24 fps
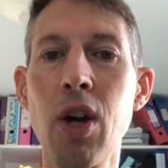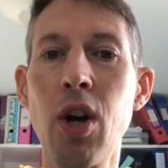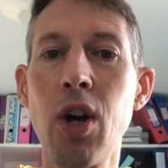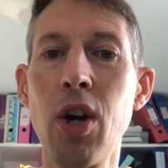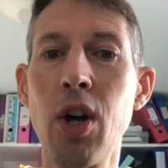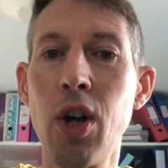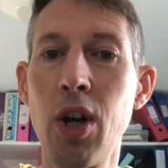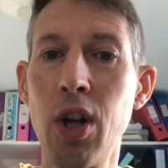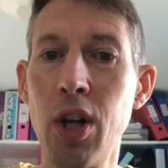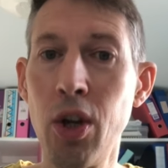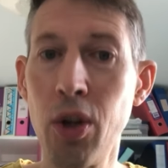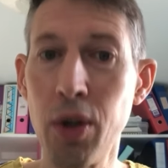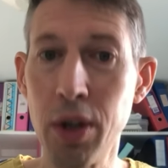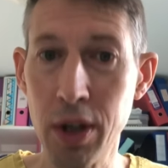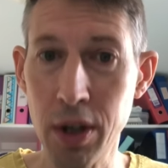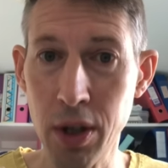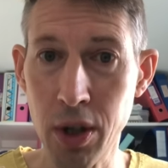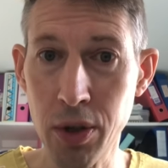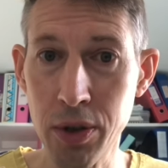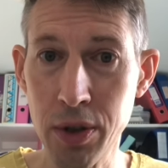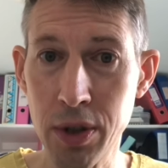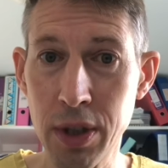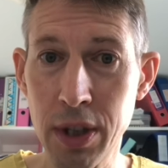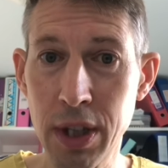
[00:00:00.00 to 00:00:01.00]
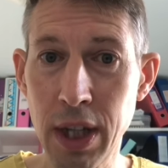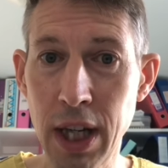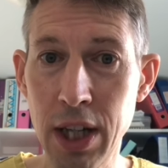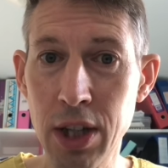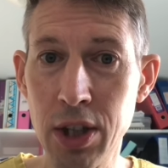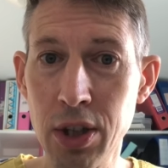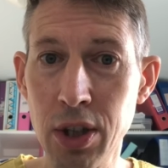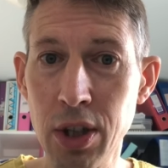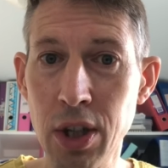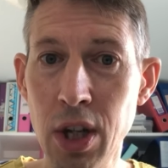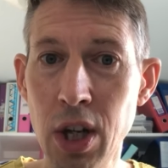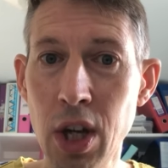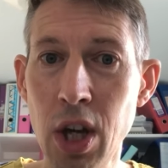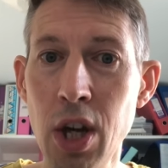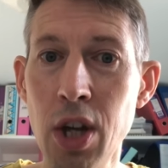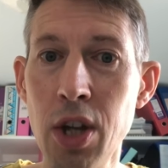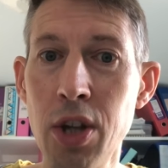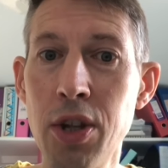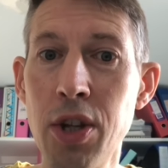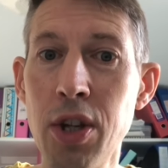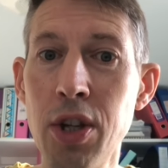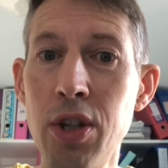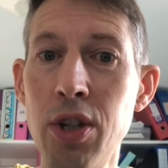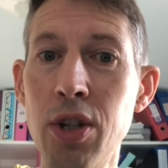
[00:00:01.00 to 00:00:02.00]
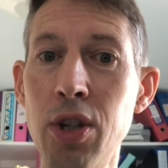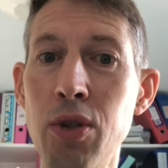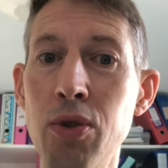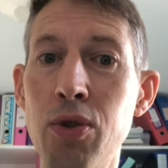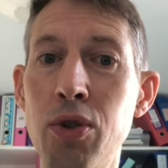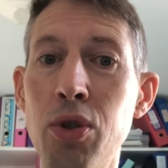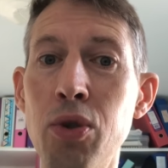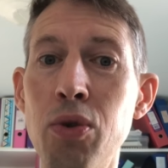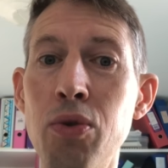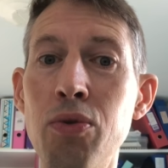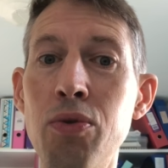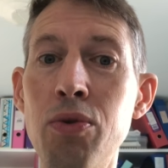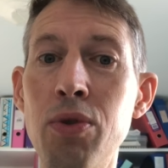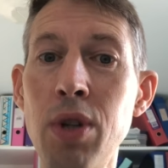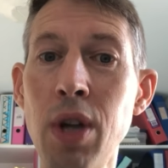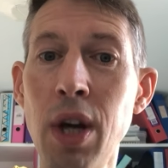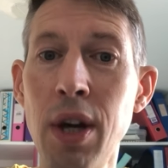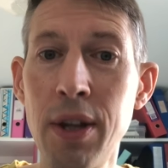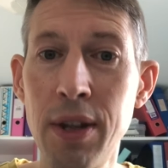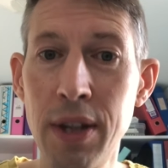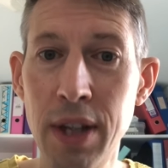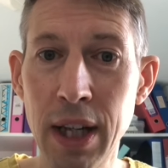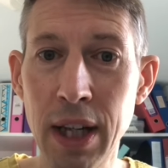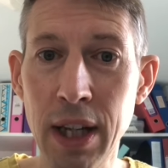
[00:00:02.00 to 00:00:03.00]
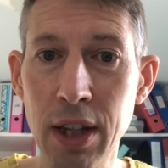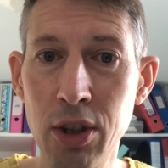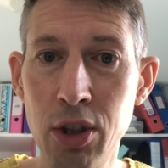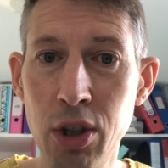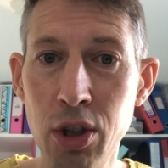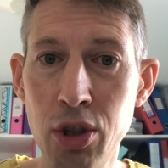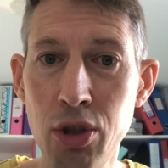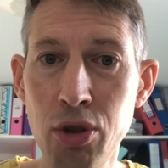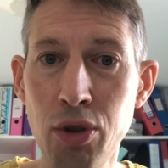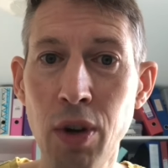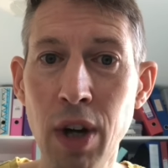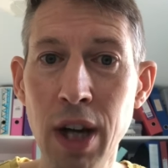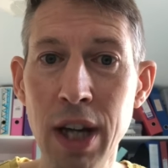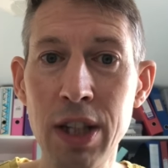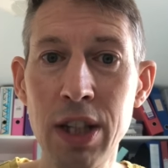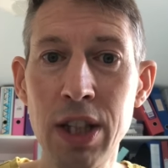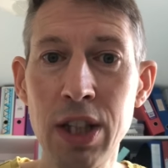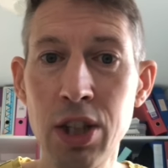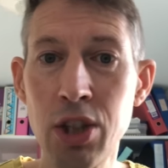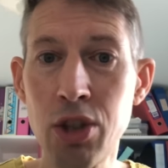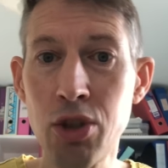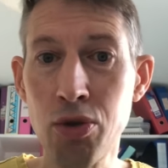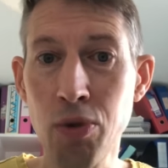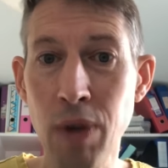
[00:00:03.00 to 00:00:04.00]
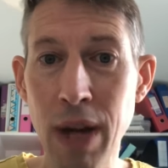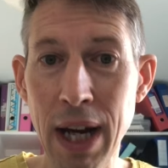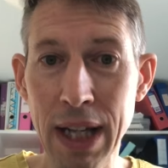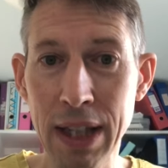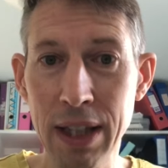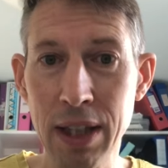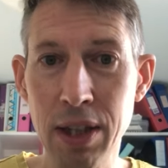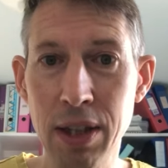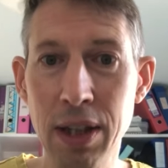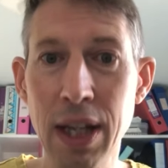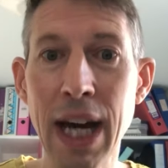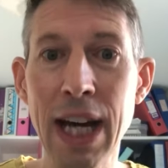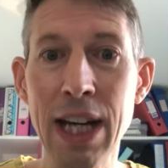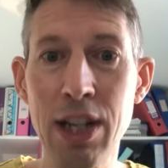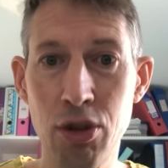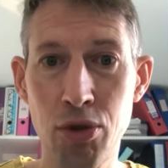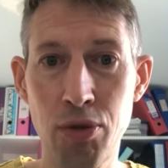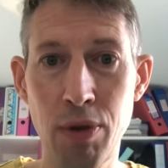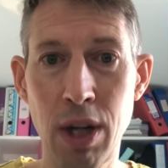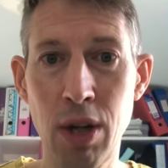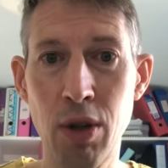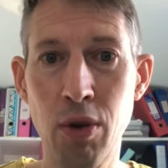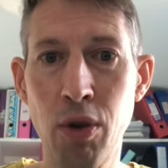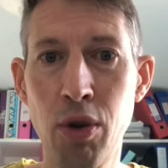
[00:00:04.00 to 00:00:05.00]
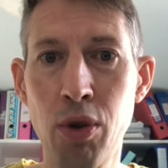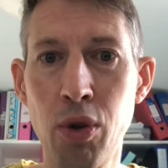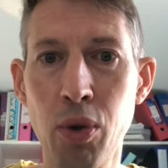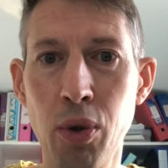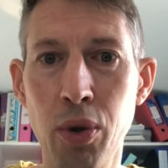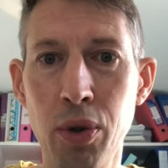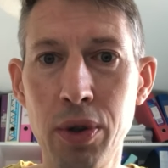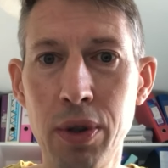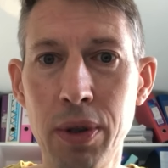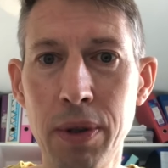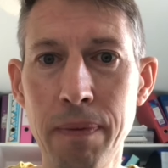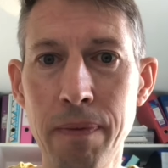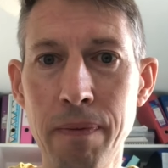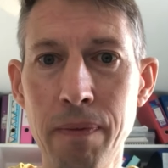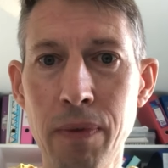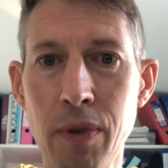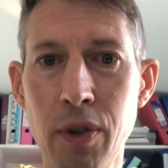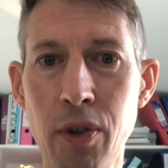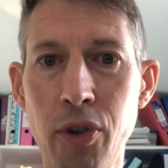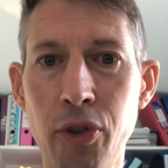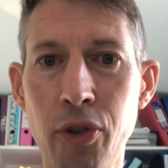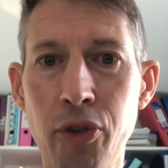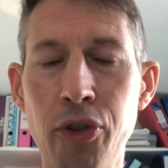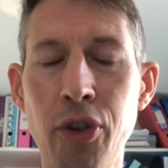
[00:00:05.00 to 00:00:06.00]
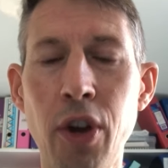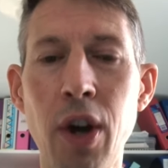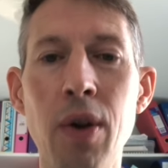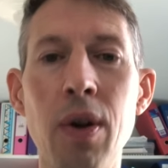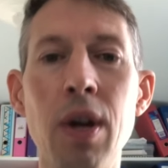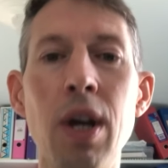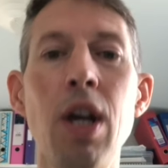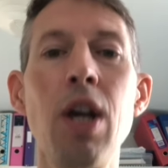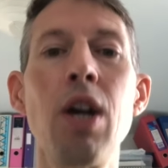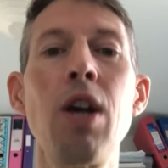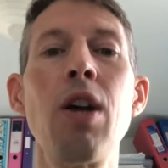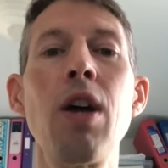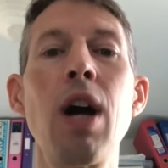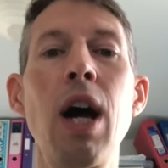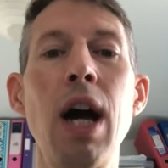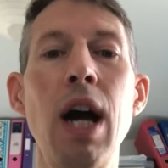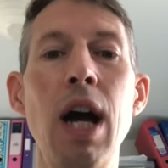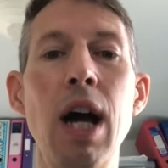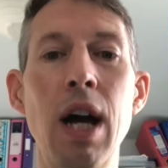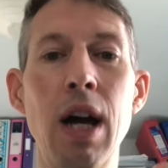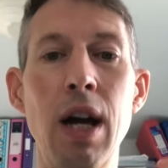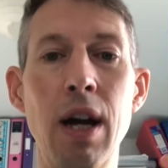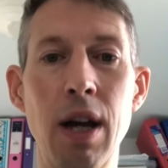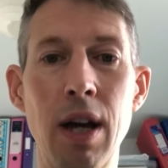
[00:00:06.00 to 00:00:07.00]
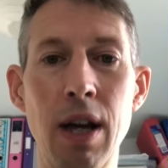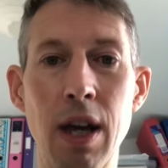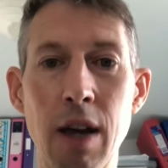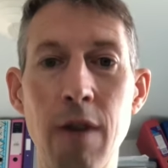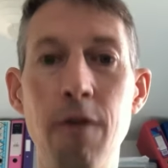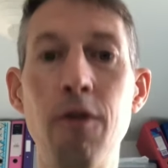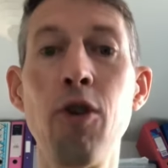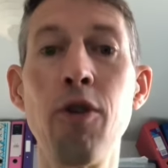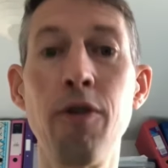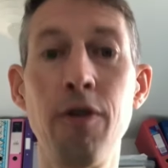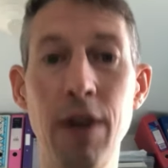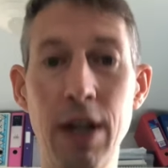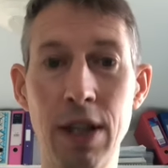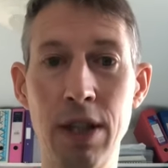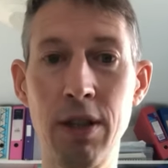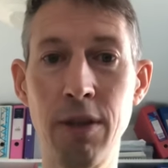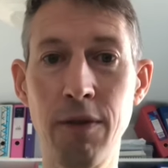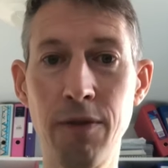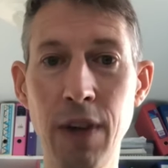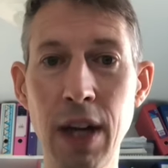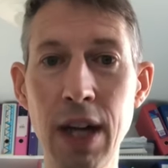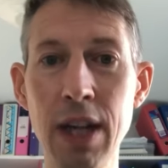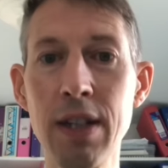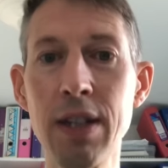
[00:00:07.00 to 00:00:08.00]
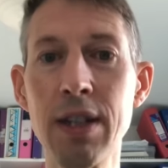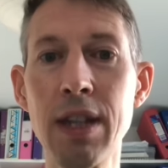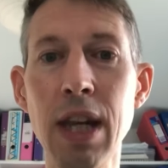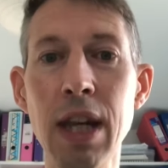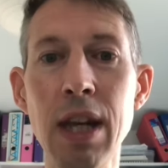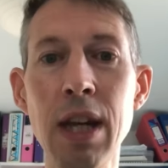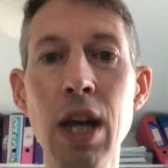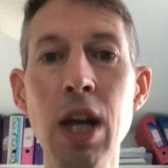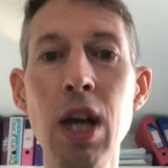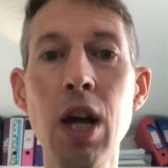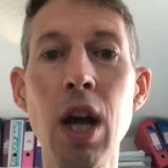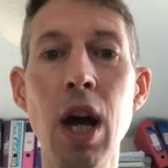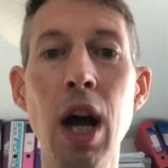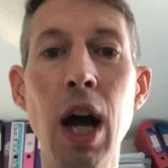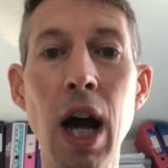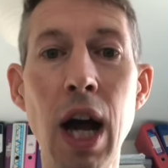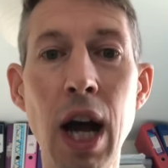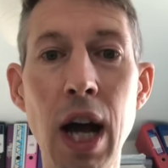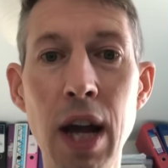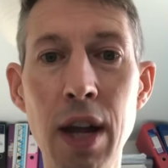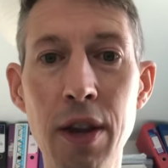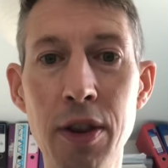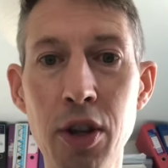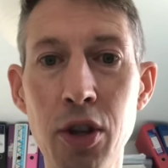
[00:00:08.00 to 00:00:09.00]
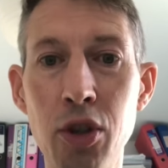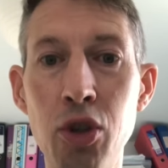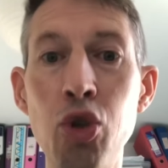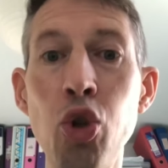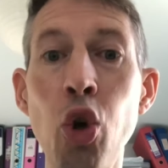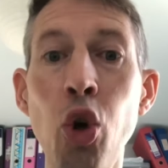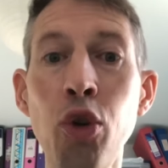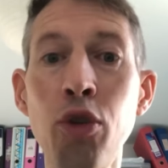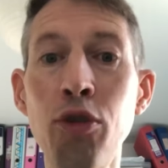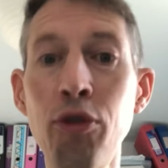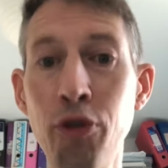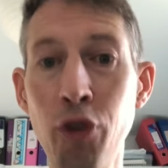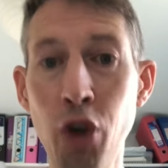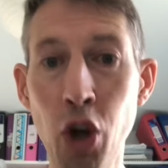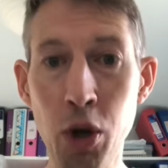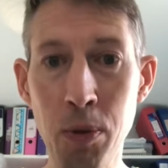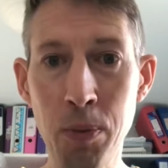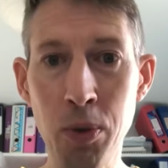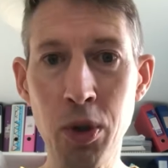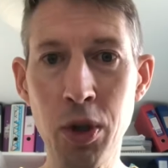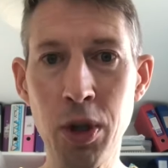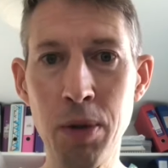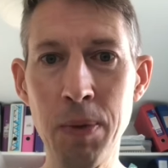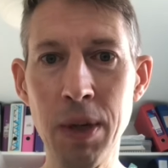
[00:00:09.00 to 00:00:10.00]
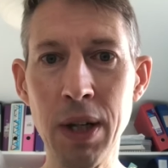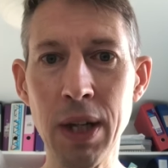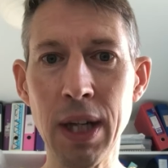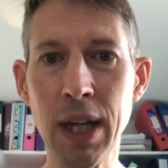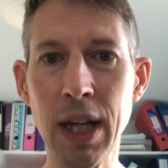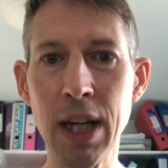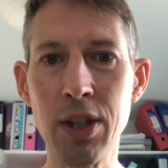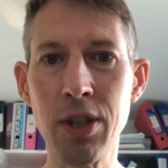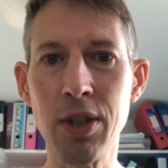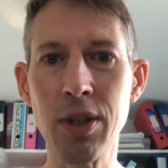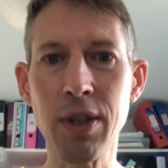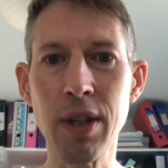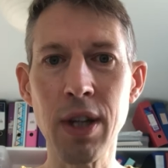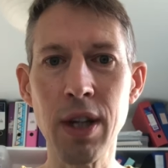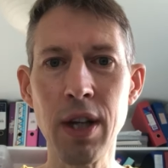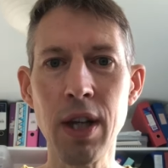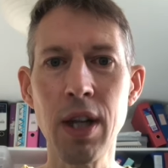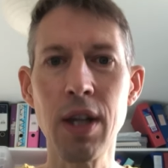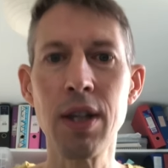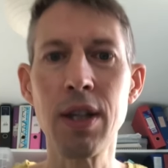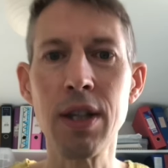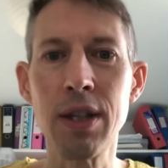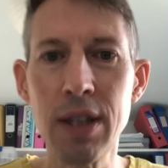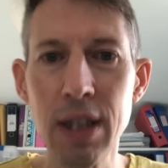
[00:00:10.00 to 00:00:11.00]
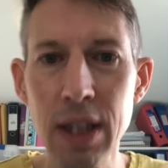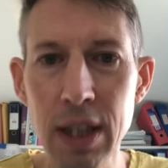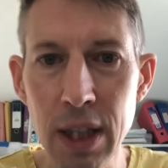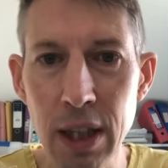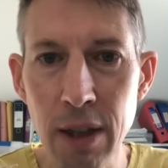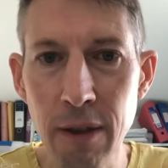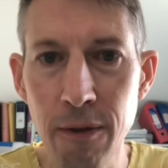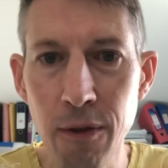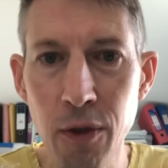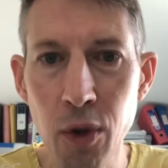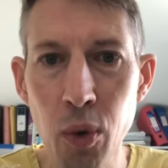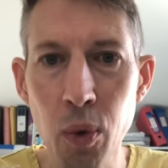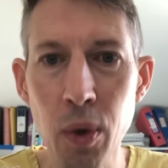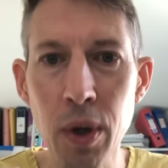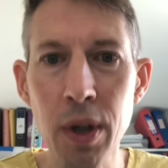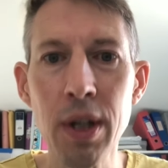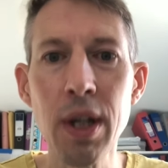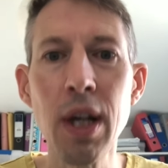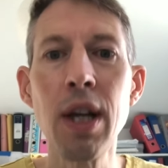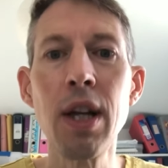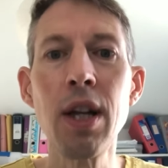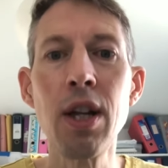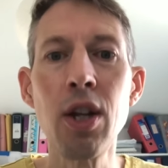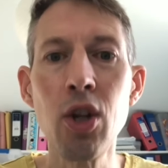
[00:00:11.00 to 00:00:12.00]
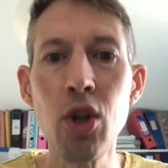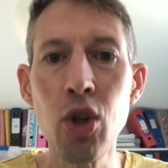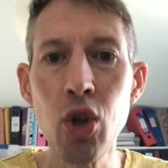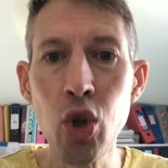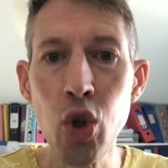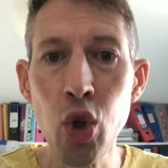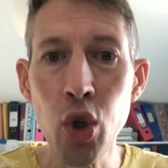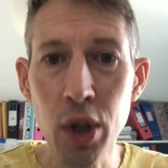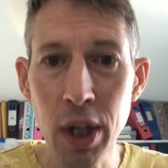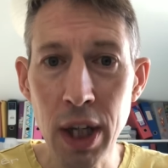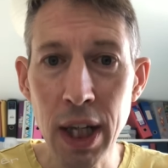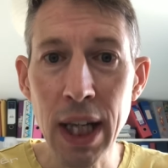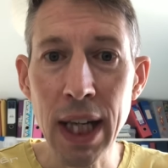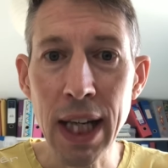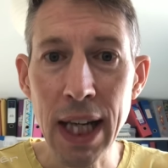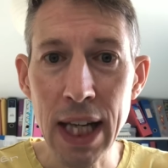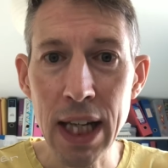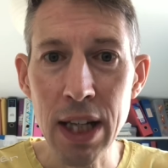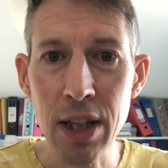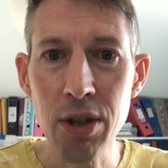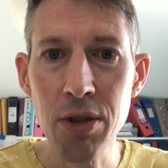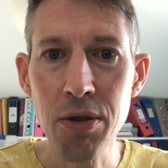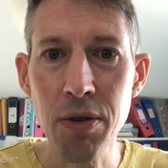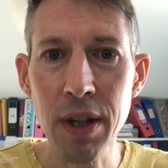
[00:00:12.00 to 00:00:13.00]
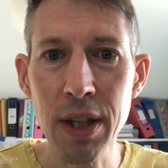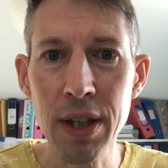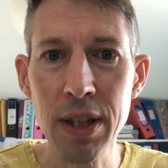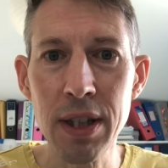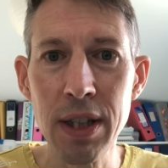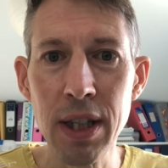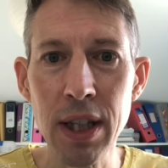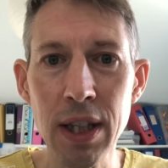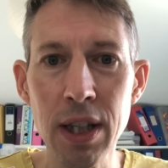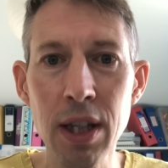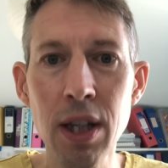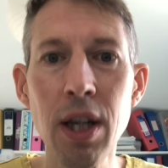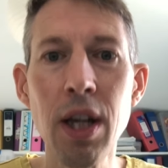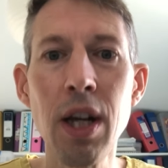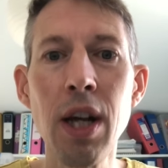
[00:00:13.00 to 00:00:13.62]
on in the consultation, that you do nothing to try and distract that train of thought. So if you're face to face, then the non-verbal communication, the sitting forward, looking interested,